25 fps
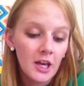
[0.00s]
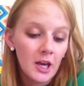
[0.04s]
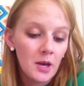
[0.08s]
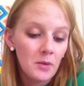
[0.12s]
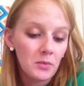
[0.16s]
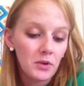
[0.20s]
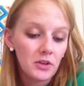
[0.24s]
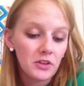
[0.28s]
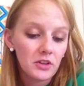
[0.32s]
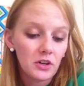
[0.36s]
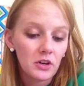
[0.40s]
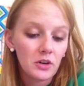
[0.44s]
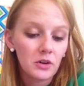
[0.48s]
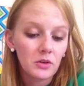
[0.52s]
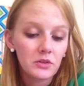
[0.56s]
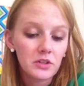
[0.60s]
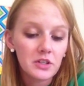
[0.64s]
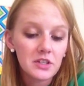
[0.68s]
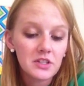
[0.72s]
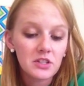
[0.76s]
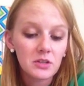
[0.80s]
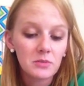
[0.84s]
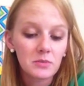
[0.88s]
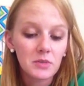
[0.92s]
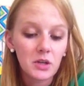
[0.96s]
But there are only
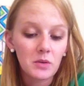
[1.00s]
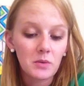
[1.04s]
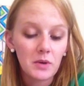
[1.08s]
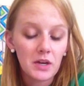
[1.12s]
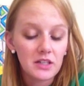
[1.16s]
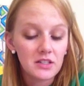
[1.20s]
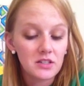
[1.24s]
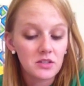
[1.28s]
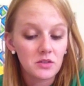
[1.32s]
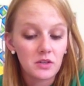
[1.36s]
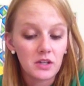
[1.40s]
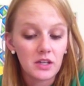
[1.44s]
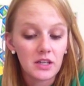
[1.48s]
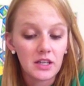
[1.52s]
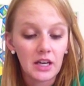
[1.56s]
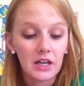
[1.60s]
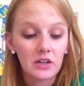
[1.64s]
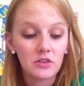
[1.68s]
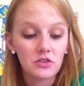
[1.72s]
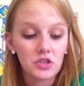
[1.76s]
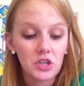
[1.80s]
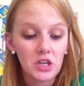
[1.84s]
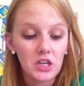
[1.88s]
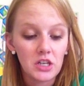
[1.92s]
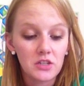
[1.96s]
so many ways you can
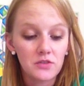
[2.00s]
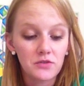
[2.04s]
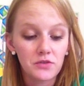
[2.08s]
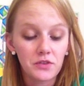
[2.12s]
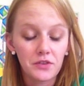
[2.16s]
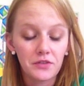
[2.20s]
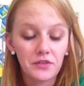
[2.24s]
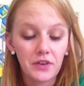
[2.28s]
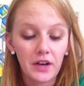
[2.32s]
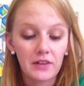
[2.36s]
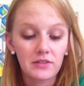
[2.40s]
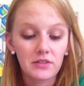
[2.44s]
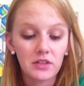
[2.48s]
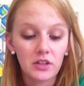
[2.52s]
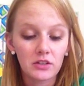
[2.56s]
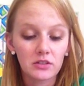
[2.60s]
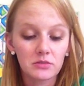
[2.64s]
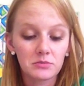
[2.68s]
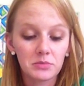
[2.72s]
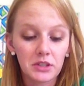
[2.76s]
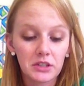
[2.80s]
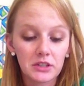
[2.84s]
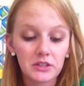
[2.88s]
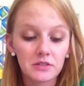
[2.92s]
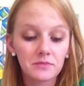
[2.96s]
count change for a $5
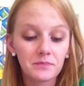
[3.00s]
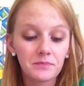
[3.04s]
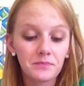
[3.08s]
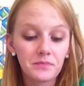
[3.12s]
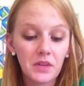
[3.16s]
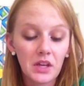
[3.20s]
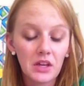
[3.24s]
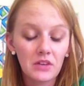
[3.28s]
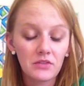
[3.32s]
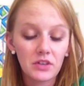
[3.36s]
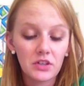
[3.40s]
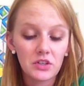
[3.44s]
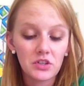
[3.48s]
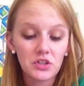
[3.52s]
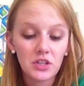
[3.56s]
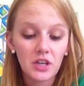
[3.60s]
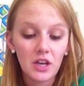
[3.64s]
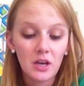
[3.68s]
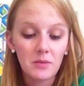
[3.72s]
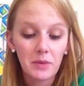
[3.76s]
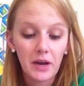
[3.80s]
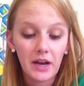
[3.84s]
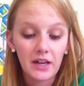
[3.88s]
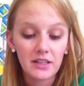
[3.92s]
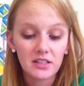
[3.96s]
bill. Eventually, I
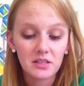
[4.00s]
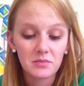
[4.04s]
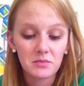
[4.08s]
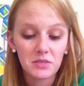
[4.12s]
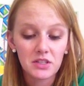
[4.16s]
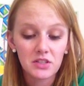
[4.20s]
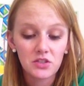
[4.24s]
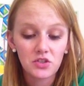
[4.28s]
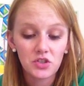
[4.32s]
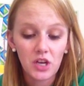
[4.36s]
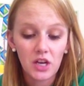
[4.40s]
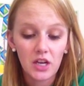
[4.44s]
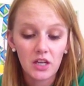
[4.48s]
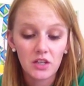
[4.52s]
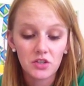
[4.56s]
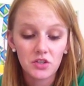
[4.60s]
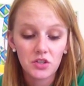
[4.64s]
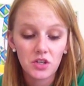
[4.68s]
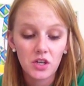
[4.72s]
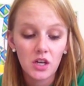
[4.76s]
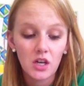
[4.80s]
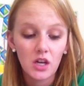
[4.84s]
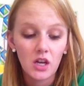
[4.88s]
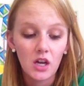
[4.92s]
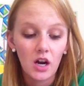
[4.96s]
pass him his change.
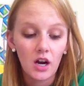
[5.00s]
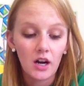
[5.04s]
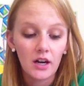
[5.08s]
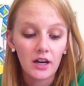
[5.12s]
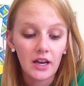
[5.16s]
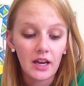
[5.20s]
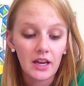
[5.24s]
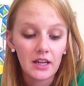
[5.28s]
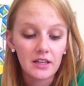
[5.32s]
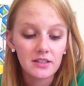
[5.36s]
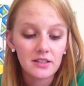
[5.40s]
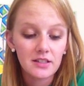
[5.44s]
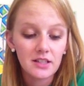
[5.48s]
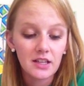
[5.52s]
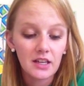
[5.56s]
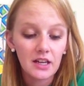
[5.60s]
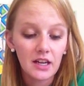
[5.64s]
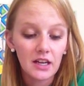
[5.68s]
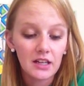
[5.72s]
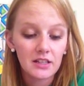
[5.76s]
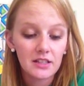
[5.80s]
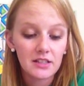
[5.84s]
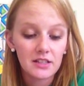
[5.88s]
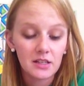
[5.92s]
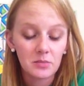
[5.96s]
Our hands
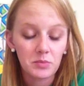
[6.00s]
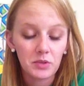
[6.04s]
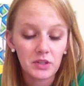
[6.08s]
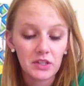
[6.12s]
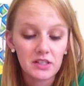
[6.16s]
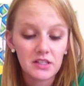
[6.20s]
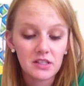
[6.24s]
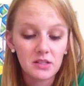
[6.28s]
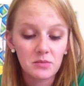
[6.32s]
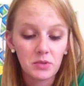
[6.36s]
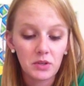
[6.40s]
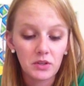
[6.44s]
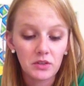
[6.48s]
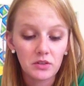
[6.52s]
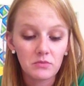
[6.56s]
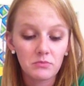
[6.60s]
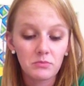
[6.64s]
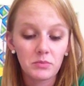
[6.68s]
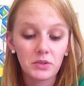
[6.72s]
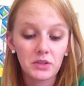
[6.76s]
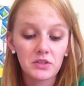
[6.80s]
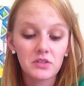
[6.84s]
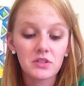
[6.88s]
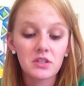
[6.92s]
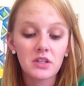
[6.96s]
connect as I place the
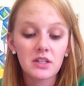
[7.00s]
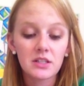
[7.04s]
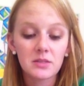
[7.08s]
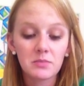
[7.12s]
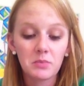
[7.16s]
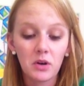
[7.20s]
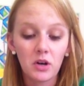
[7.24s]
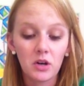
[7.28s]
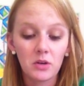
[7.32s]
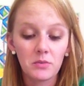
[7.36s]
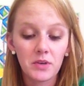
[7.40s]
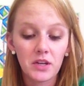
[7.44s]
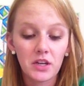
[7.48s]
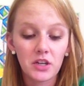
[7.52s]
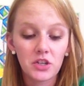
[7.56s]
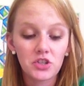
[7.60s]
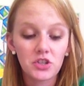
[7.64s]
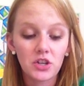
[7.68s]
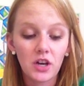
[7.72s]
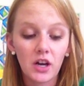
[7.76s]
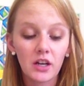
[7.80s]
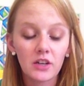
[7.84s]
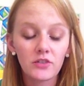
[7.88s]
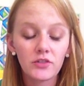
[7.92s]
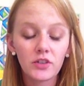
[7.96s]
bills in his palm, and a
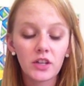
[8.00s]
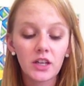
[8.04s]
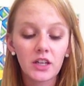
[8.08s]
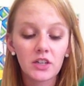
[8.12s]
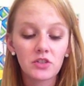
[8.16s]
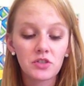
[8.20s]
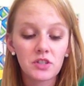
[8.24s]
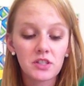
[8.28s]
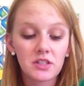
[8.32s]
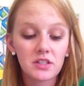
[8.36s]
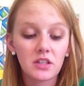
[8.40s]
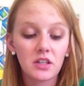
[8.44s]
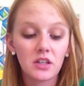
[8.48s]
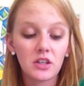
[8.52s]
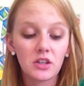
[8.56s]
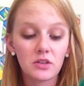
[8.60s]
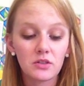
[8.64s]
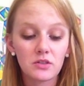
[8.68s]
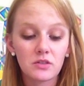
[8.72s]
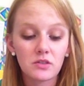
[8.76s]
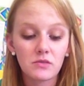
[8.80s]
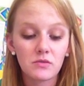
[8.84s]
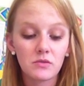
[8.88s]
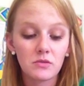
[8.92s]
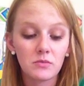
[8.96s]
shock of electricity
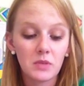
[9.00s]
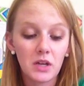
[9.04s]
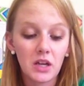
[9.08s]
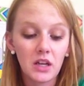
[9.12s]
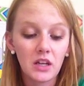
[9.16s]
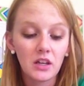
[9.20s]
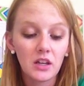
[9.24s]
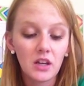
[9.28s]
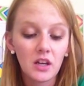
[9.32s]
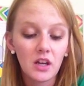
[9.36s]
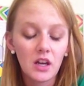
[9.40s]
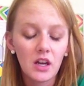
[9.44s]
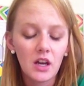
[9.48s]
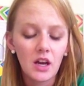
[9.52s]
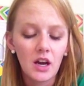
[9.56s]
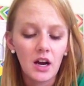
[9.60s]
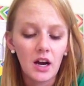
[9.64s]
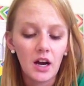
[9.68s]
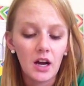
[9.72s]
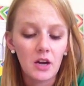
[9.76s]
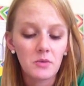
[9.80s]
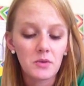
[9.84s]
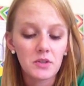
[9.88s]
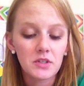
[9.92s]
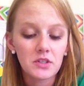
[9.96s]
goes through me.
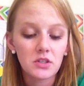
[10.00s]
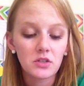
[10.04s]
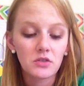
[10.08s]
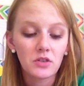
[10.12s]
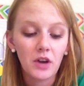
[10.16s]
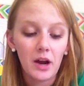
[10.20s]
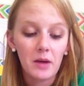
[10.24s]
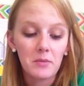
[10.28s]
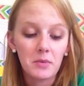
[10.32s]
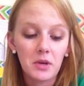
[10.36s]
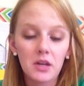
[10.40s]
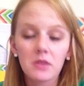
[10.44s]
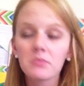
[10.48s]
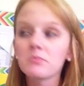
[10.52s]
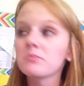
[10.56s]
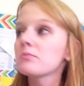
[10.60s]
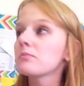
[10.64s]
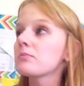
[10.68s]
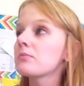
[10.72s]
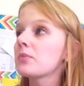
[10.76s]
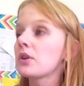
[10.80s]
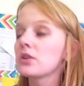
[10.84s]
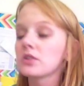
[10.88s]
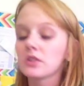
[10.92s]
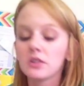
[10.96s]
I want to grab him,
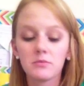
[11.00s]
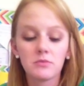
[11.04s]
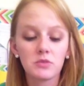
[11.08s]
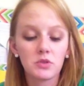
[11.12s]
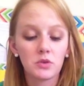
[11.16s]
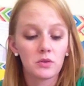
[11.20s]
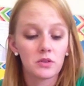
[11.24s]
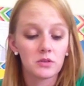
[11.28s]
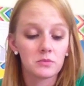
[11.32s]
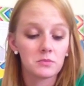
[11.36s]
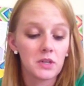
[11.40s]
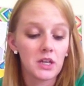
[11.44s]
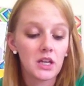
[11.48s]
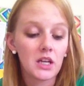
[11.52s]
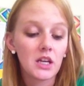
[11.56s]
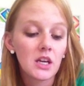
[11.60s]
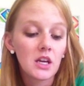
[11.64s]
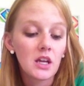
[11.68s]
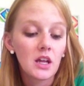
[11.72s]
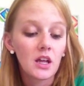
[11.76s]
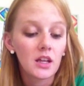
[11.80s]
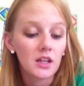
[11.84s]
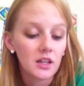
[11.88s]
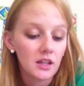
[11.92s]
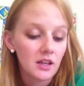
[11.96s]
pull him toward me,
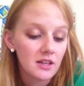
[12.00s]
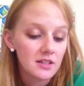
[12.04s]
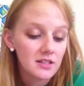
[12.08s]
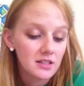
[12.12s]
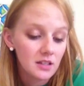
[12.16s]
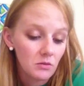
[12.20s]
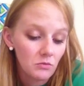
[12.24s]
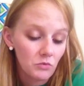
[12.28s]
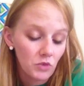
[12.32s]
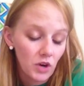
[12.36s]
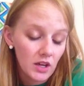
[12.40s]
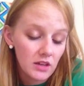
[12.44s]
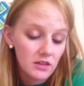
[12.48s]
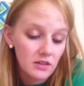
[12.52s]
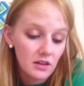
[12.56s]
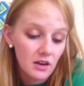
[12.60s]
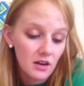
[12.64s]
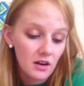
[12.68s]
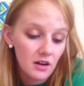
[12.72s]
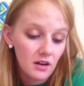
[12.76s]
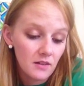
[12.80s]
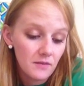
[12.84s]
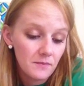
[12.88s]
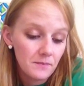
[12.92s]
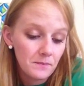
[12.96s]
kiss him right
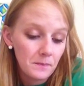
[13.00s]
there.